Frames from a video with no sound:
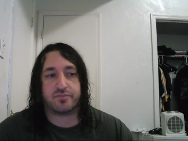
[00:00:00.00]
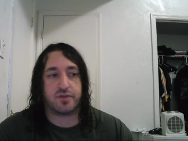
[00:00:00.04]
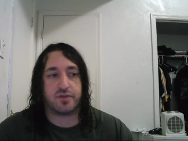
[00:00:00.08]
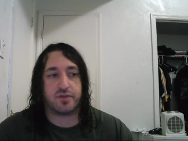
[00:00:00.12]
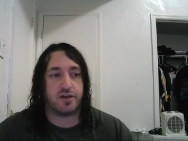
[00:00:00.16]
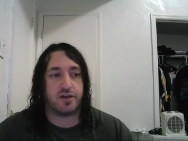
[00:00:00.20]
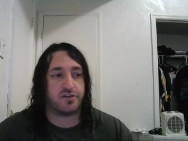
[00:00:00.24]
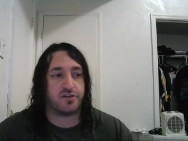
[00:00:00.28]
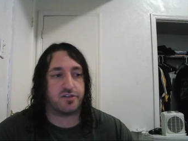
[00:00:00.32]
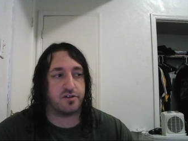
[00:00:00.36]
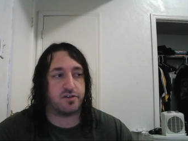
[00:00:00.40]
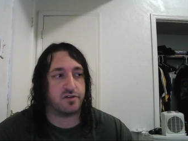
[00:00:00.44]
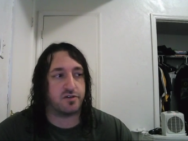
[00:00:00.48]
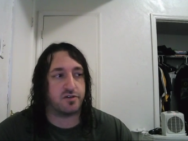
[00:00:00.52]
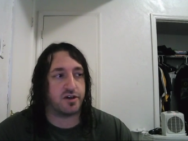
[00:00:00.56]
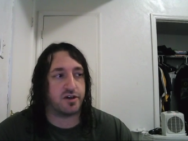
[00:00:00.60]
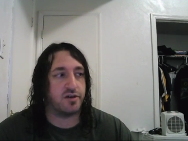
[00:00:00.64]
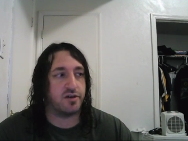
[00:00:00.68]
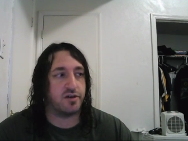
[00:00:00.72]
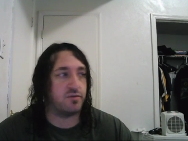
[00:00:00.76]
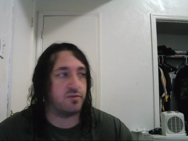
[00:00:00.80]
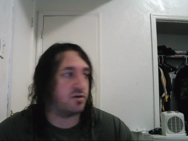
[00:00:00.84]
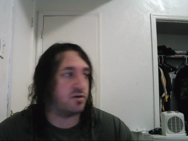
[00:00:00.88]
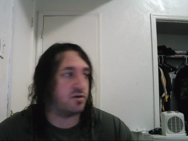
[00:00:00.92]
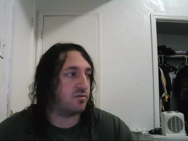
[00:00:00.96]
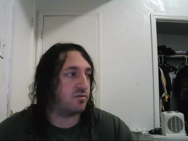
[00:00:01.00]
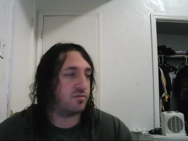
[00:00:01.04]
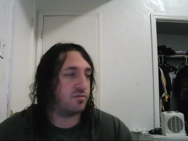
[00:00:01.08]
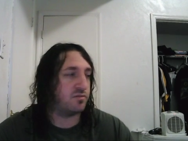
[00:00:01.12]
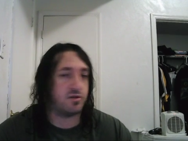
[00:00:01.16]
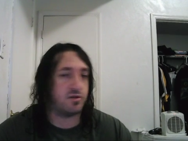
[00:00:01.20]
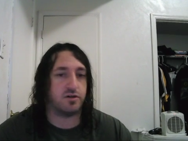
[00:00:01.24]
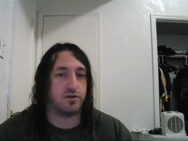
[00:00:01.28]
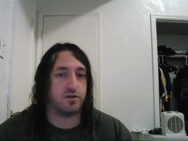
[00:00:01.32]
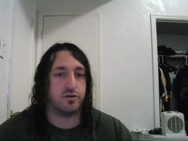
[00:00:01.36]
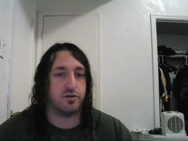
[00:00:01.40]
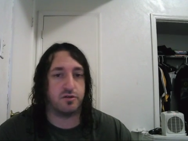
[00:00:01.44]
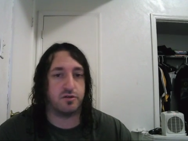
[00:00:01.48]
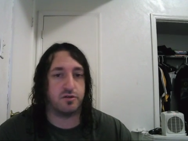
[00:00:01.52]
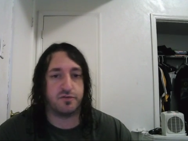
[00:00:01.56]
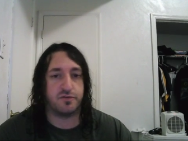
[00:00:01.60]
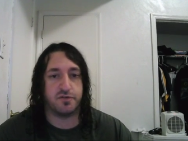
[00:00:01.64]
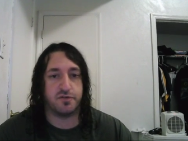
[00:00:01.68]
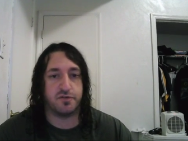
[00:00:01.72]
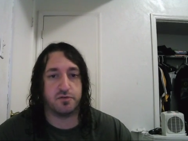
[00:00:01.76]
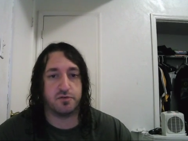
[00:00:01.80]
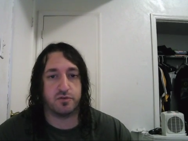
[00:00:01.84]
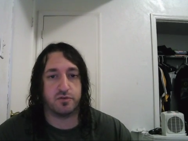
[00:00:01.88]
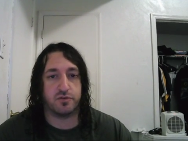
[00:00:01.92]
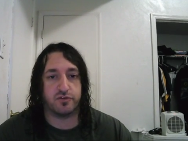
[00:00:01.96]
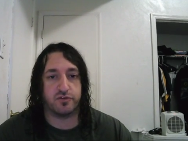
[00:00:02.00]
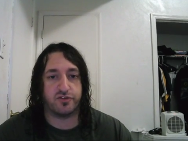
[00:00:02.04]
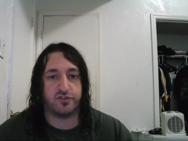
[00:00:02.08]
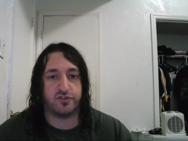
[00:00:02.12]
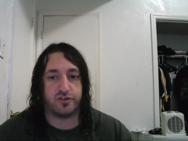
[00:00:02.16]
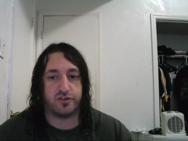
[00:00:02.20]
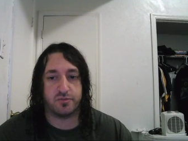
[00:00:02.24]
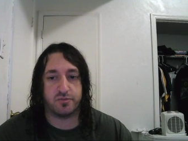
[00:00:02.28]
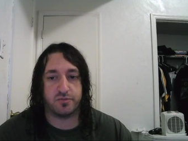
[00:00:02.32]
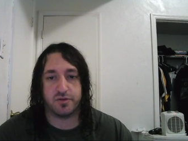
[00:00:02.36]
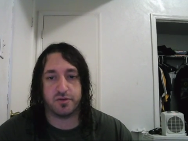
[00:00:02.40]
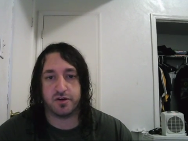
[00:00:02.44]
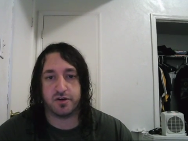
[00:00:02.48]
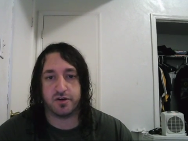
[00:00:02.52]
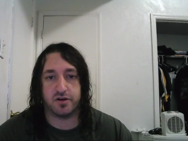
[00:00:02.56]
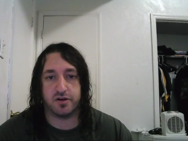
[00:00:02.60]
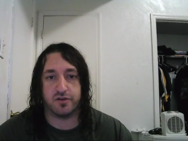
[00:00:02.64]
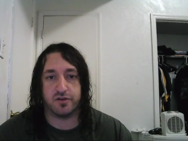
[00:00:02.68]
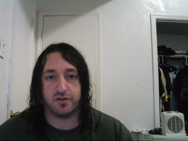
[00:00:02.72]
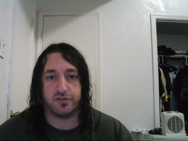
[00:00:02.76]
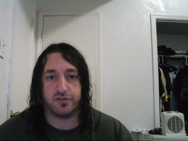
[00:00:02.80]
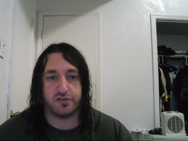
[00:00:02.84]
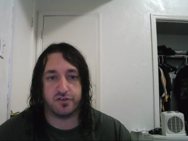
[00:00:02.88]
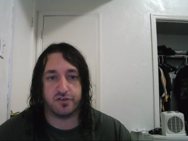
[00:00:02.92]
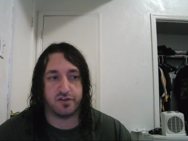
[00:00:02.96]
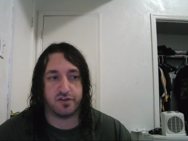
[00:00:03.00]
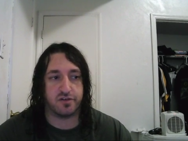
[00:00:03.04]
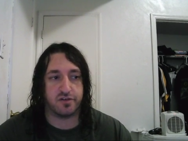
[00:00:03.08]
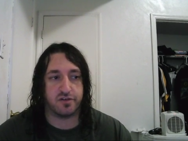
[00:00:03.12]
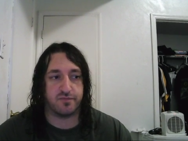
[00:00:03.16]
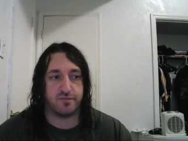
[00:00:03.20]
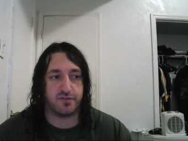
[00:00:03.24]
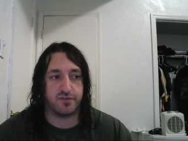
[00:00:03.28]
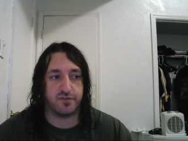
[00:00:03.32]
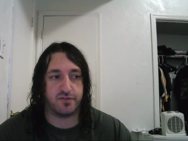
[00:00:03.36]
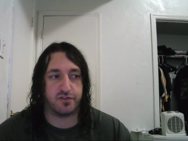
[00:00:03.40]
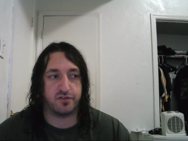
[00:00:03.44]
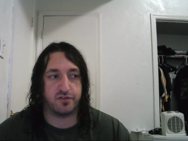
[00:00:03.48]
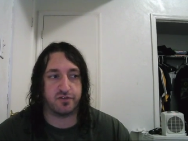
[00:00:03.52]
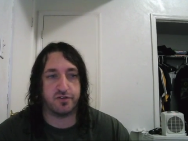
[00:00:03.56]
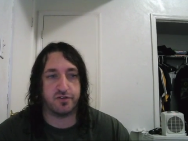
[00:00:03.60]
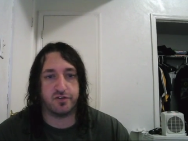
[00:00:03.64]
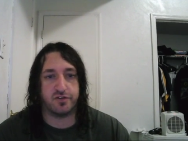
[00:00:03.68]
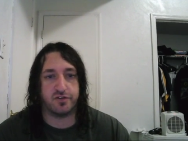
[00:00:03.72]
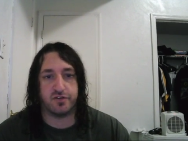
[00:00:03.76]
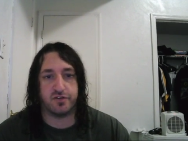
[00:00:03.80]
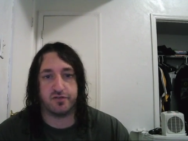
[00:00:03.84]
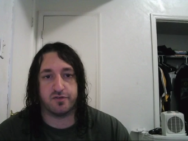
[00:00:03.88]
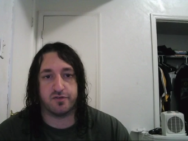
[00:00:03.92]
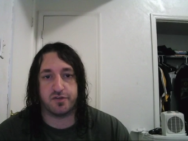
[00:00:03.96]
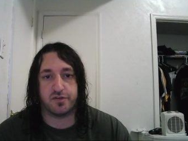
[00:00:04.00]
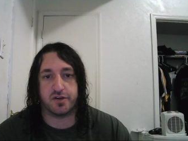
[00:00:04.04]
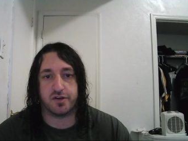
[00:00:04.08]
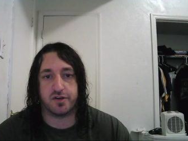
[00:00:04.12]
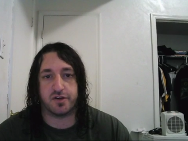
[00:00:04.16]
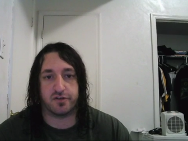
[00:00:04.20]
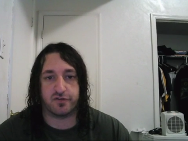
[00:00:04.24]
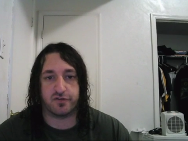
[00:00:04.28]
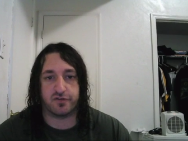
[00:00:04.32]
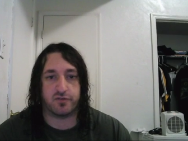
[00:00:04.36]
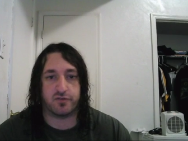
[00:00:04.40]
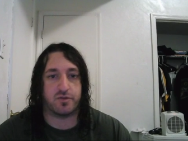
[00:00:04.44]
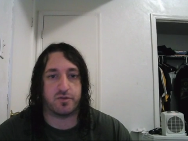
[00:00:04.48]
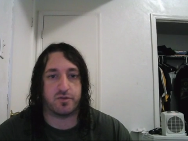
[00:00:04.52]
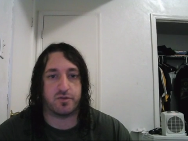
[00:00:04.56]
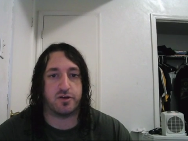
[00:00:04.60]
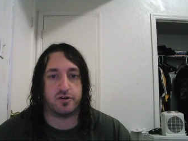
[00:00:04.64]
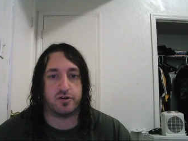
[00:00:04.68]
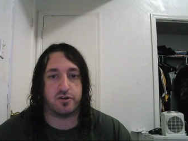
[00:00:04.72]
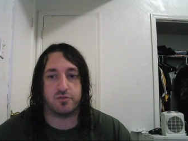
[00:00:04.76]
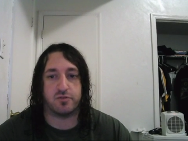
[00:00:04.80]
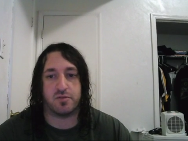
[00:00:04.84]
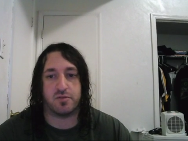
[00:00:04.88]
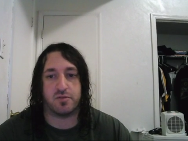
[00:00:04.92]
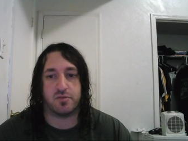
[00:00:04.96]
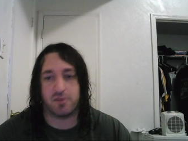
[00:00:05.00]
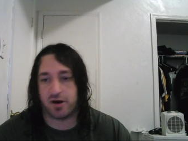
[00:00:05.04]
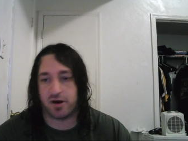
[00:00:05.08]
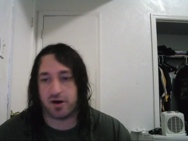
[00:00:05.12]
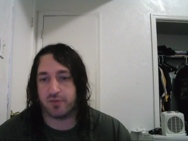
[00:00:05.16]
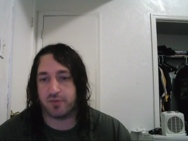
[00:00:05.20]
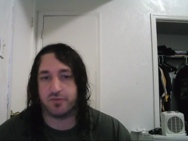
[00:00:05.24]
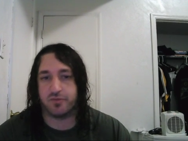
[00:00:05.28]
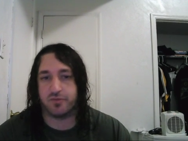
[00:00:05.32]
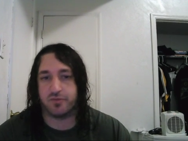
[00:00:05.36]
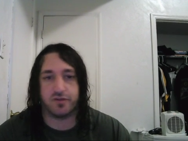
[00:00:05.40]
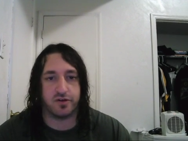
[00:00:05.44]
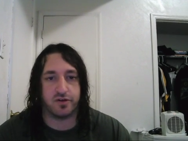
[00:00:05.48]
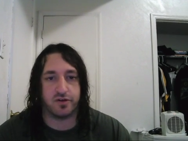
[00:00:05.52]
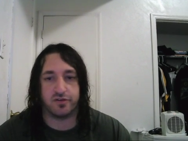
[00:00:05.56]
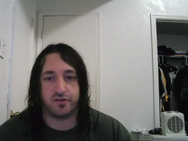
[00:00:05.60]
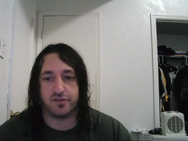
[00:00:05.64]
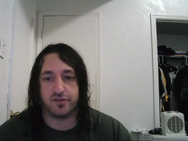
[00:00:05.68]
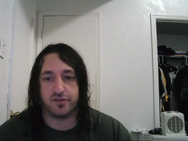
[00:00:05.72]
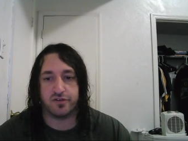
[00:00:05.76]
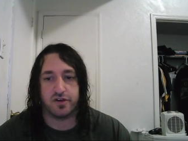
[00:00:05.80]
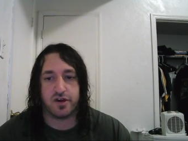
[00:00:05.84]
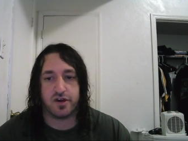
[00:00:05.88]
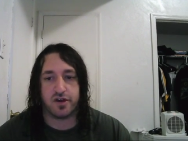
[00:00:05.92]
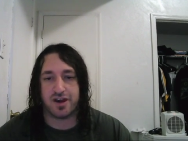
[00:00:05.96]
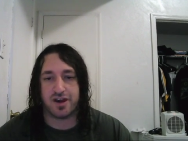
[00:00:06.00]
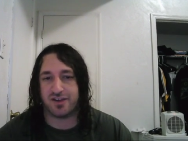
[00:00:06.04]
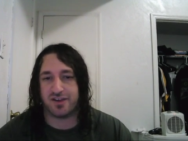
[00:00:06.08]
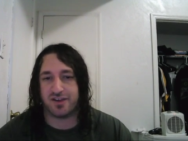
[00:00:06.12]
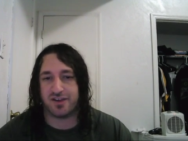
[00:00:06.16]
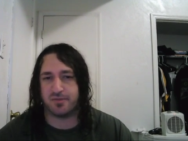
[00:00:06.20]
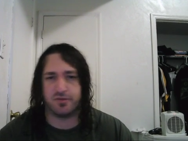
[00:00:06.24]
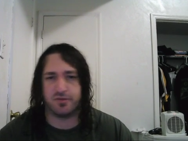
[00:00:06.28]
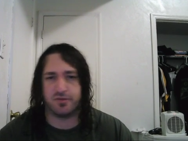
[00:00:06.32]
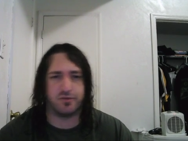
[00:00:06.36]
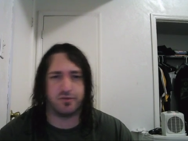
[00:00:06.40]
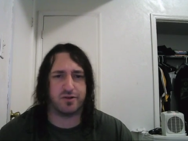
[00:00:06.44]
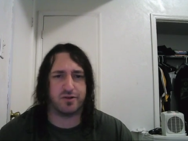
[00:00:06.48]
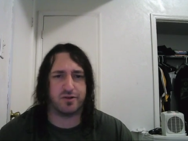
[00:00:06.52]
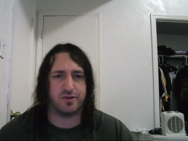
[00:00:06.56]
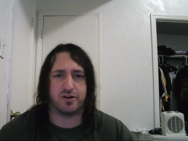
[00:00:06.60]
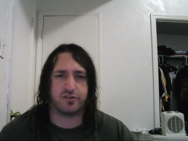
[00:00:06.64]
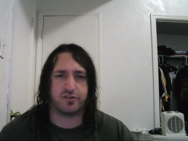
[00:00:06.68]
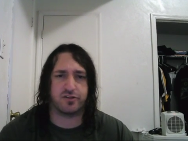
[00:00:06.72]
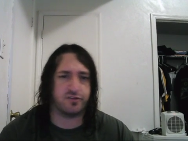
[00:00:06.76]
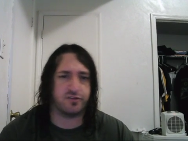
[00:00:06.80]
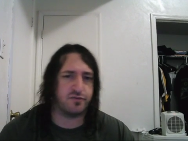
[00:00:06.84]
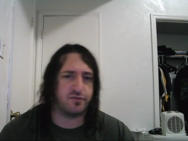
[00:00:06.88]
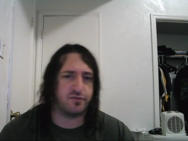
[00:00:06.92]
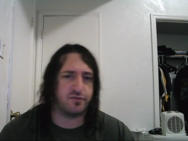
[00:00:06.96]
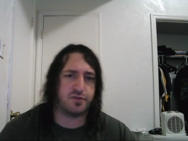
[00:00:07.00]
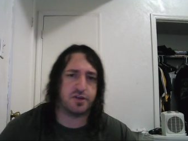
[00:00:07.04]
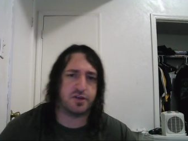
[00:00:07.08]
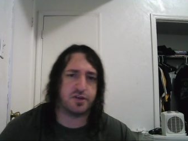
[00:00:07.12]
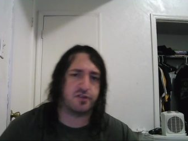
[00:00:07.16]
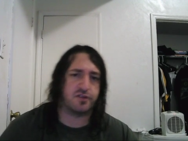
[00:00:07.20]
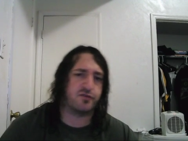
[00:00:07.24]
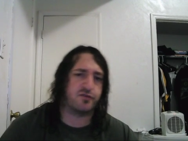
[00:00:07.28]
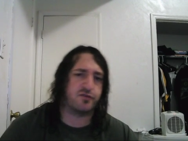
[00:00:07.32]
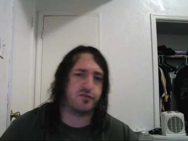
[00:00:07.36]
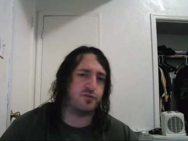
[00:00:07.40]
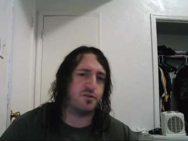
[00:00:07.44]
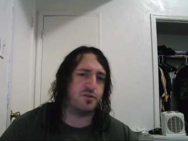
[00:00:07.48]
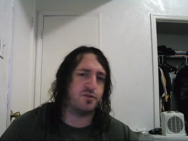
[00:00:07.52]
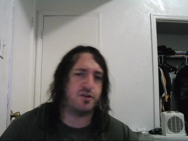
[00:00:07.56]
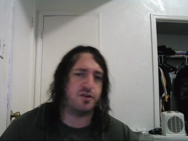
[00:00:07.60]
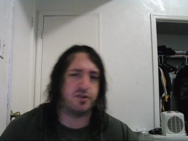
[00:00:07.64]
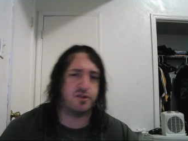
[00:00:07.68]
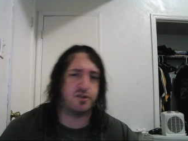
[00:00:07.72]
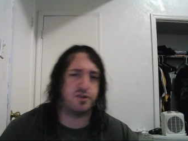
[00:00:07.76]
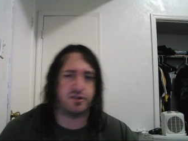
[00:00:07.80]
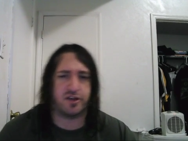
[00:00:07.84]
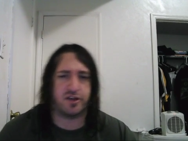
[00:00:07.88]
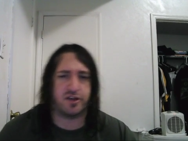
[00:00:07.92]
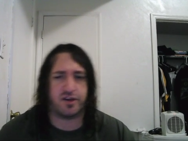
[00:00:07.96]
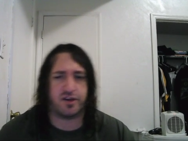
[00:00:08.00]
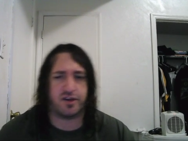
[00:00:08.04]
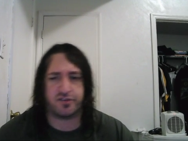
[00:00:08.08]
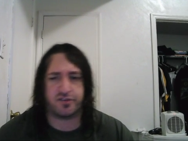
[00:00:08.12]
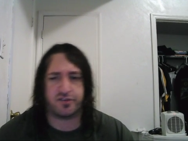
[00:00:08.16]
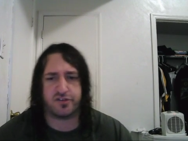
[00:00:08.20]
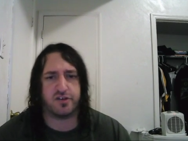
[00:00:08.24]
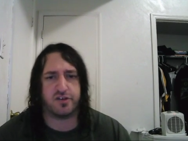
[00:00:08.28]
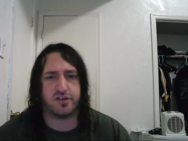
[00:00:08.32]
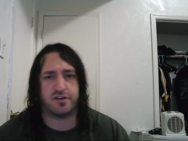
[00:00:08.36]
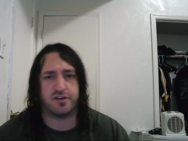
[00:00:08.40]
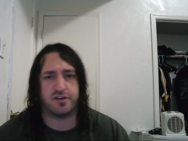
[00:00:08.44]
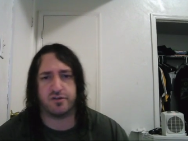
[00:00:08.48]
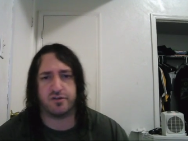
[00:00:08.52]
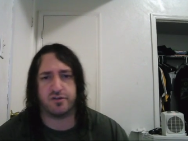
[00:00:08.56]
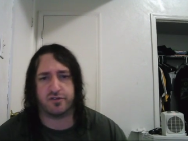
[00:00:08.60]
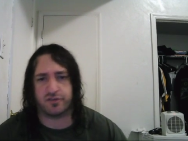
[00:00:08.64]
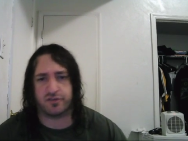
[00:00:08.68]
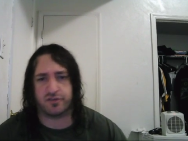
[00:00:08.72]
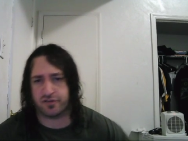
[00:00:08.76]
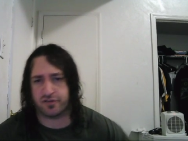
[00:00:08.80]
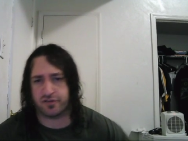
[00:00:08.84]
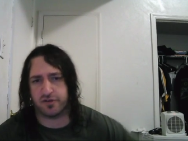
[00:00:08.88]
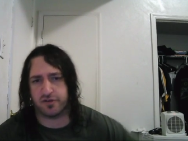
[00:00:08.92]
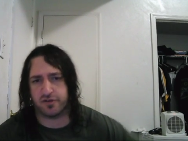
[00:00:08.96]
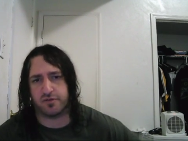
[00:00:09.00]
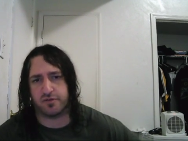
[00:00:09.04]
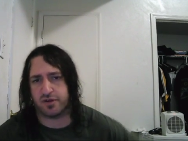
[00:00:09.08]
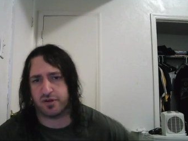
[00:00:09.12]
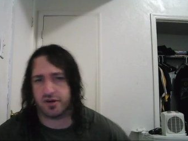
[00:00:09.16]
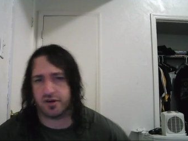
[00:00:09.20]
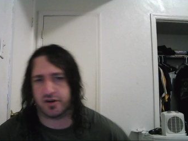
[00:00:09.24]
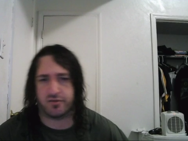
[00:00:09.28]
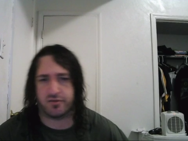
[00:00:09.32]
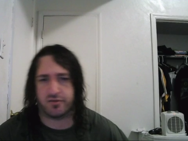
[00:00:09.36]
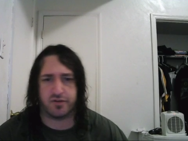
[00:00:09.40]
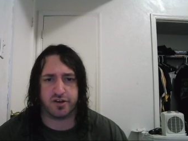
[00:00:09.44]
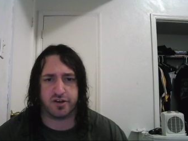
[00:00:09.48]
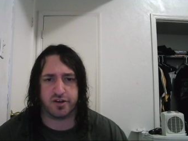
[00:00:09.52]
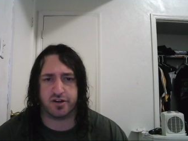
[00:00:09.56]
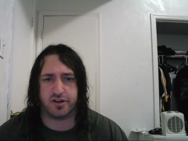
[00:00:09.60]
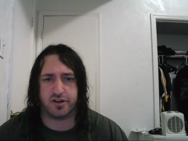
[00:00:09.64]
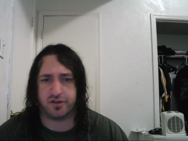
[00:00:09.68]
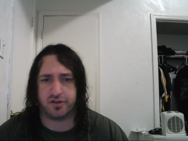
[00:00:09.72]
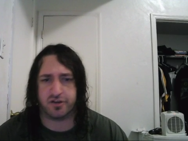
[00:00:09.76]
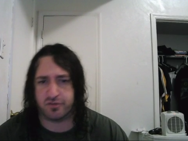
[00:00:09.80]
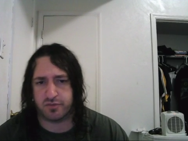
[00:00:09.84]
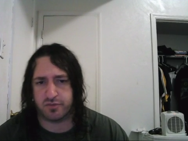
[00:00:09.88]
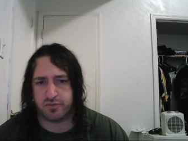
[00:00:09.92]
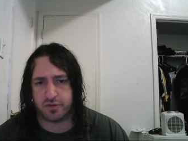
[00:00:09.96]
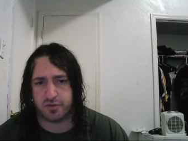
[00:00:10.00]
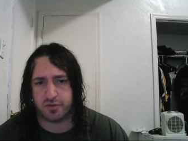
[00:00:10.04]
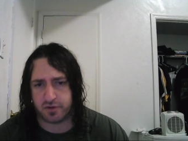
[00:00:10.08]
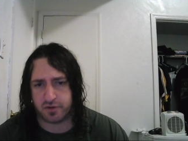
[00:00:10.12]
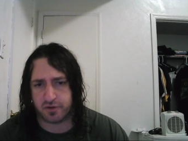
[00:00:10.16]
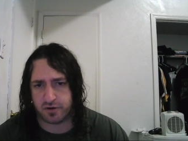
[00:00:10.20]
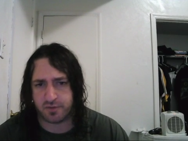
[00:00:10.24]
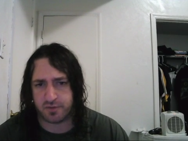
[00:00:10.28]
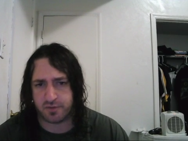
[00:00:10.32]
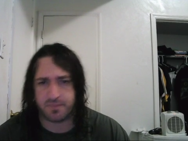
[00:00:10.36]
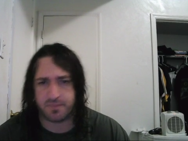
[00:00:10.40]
I said, okay, well, I'll go to the funeral and shit because they physically did things for me. My mom has been doing lots of things for me in the last 10 years or so when I reconnected with her.